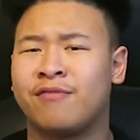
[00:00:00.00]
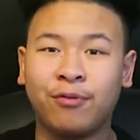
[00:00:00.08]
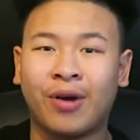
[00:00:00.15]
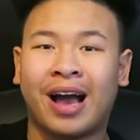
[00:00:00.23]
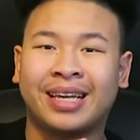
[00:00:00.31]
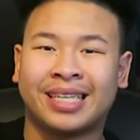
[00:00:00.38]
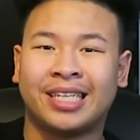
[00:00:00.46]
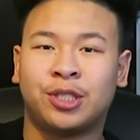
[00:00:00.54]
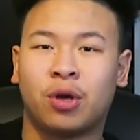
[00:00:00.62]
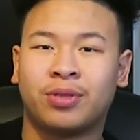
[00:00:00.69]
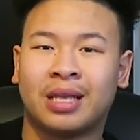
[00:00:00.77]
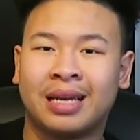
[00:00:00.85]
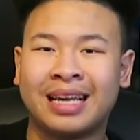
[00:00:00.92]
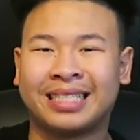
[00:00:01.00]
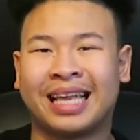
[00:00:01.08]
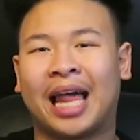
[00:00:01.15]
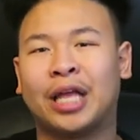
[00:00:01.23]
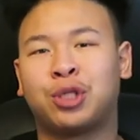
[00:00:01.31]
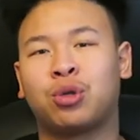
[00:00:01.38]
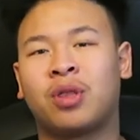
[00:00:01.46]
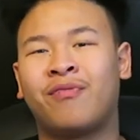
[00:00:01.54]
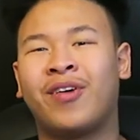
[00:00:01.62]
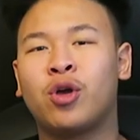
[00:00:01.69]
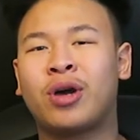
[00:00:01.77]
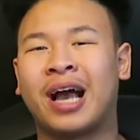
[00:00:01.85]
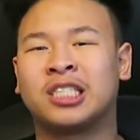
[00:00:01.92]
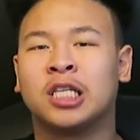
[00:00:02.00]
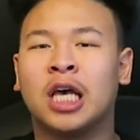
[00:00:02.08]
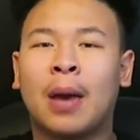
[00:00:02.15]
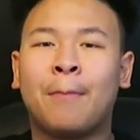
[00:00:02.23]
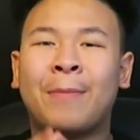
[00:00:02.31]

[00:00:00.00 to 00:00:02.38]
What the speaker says: If you guys enjoyed the list and enjoyed the video, guys,